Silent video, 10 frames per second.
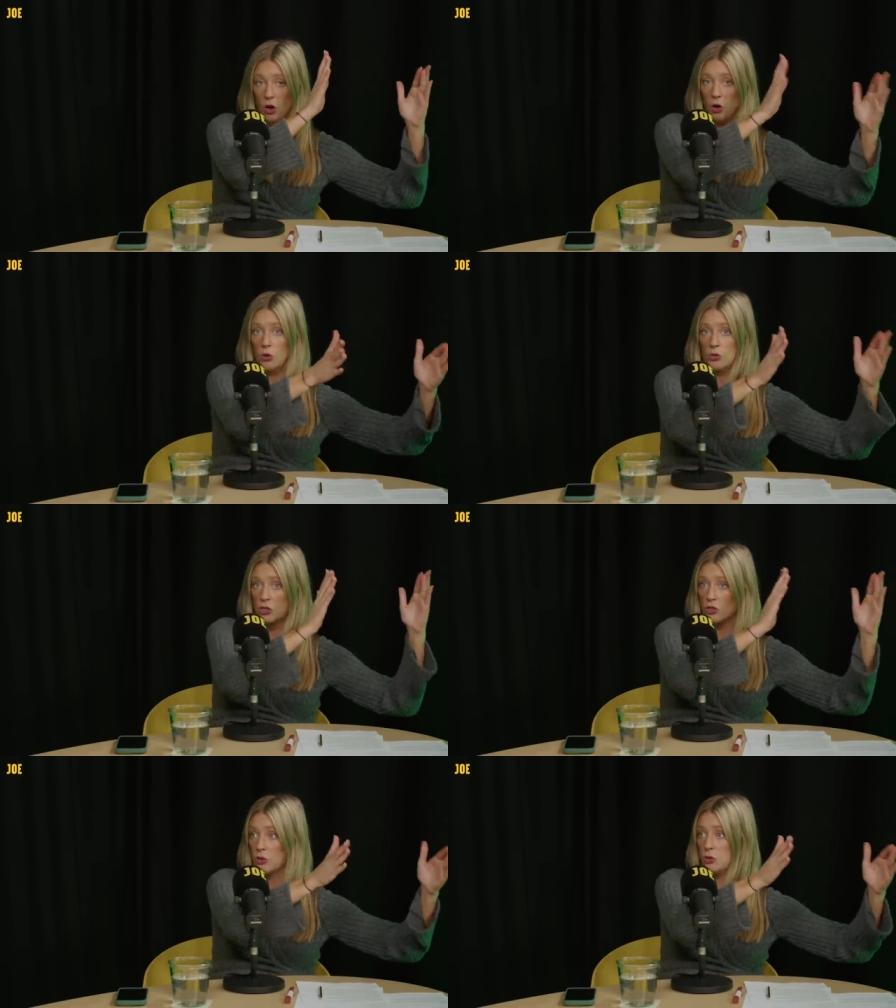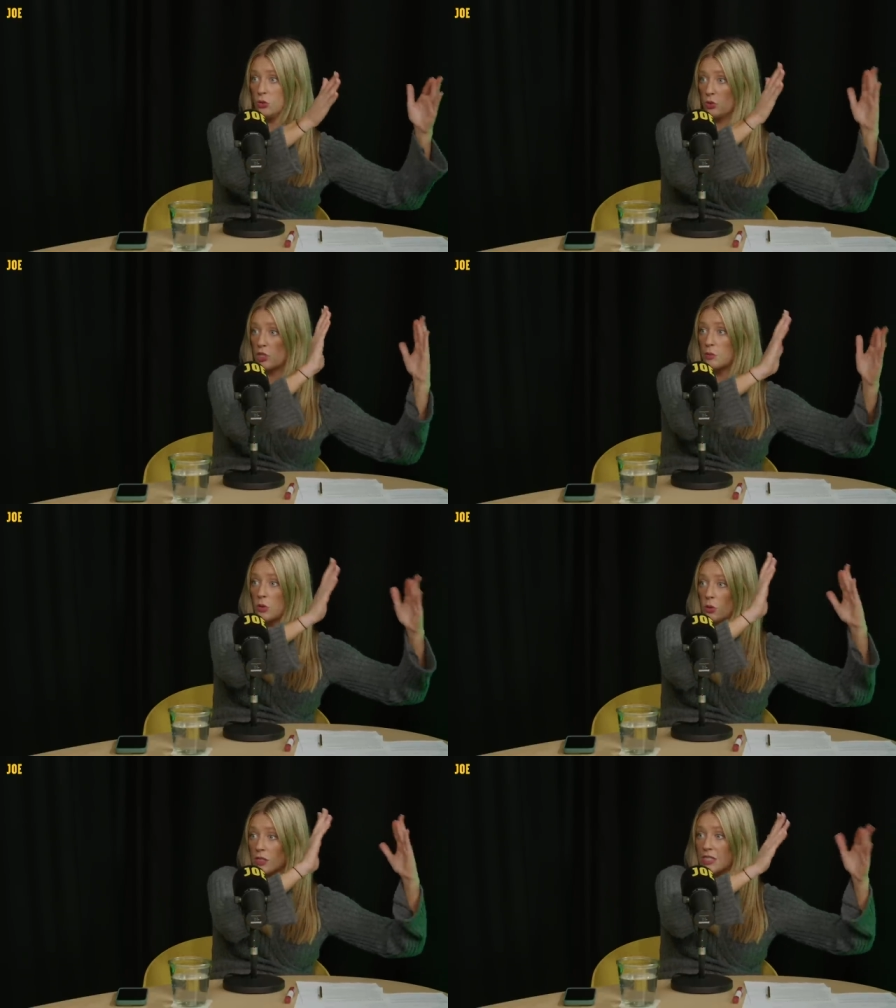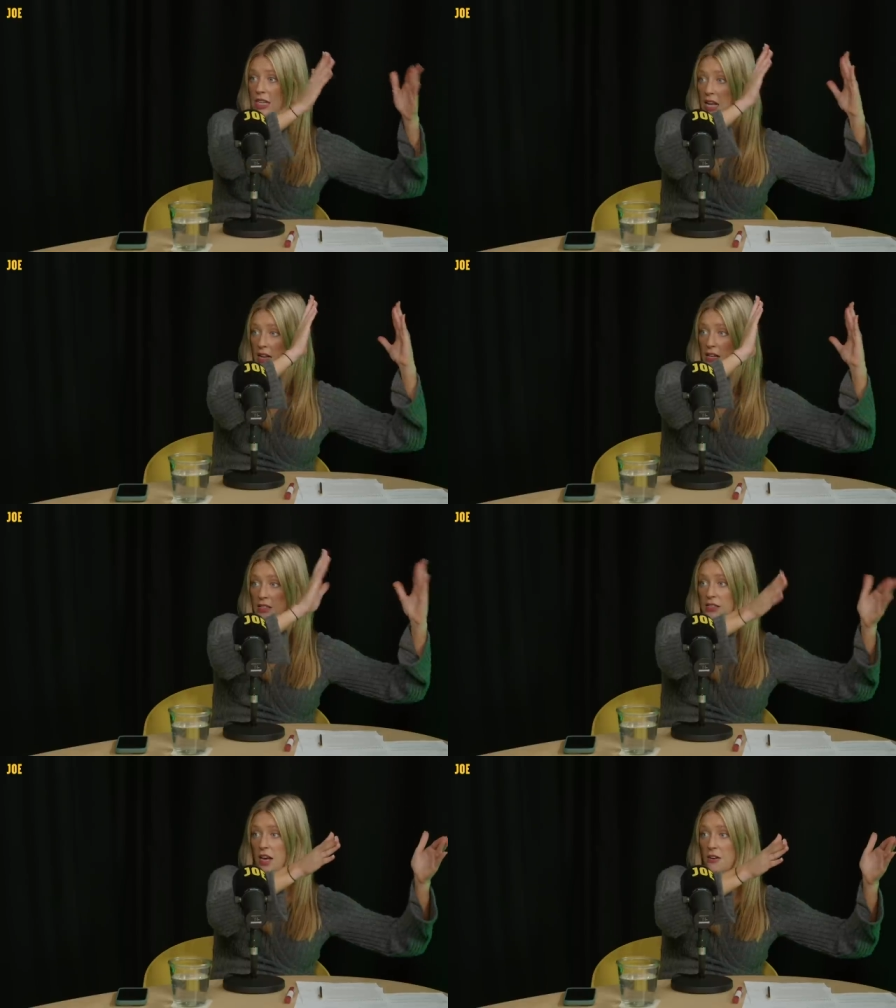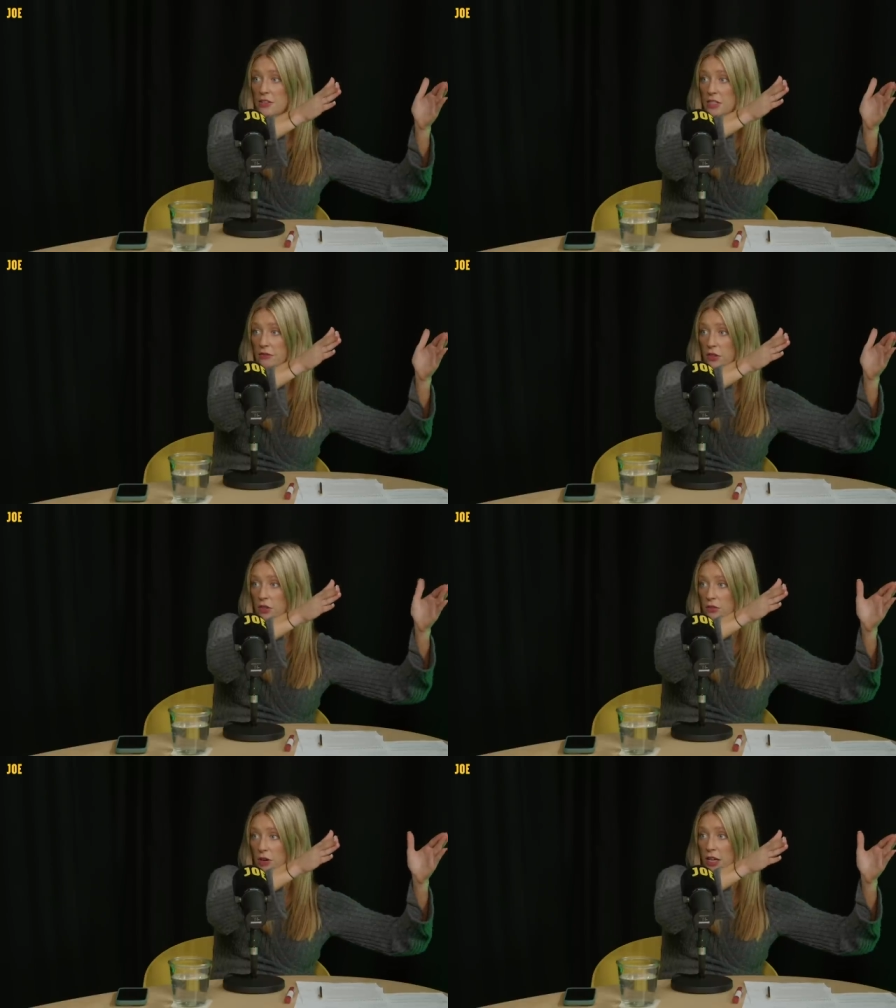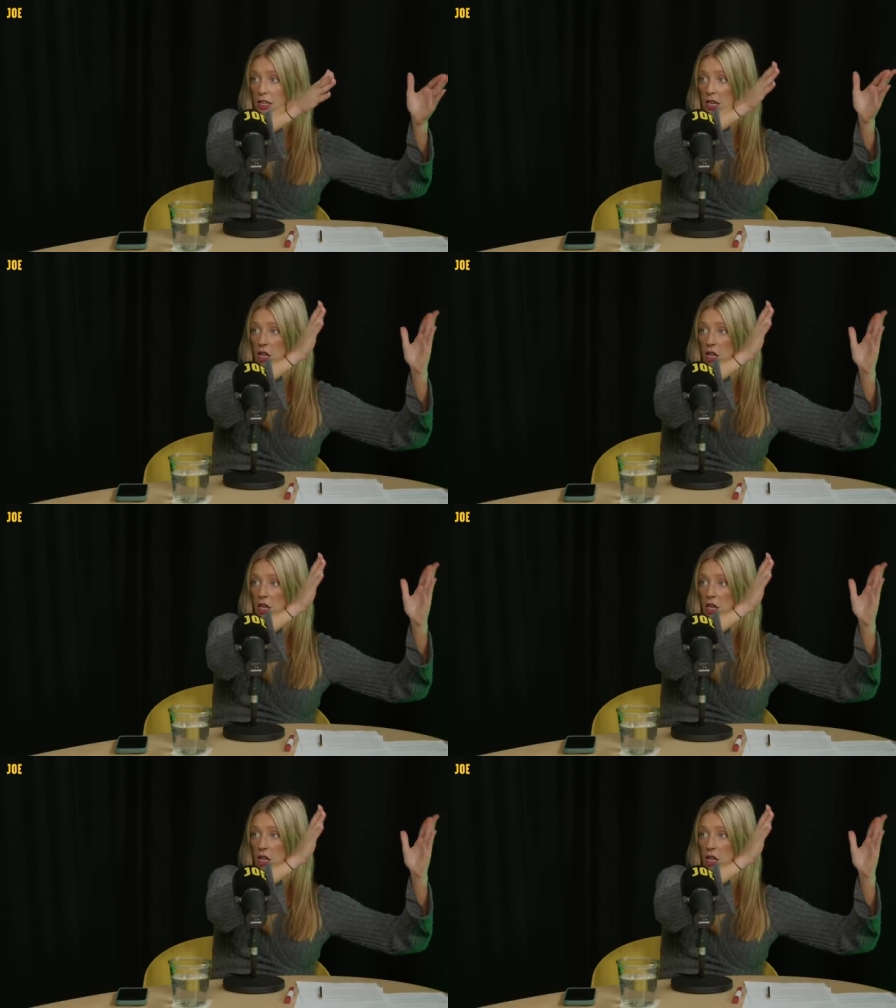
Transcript: old school, small C conservative lot, right?